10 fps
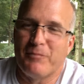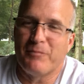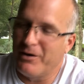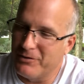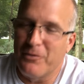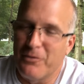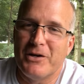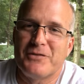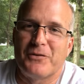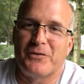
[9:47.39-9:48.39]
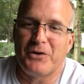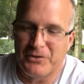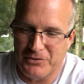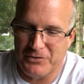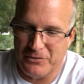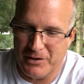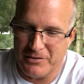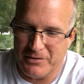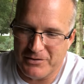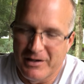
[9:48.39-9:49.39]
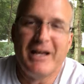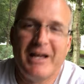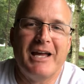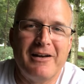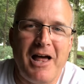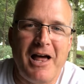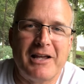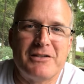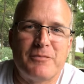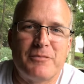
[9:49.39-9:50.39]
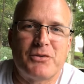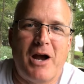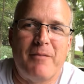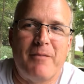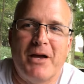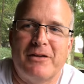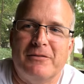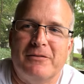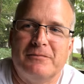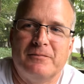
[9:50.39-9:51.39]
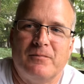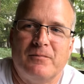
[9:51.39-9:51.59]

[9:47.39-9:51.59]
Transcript: I've been doing this for 32 years. Hit like and subscribe. Thank you.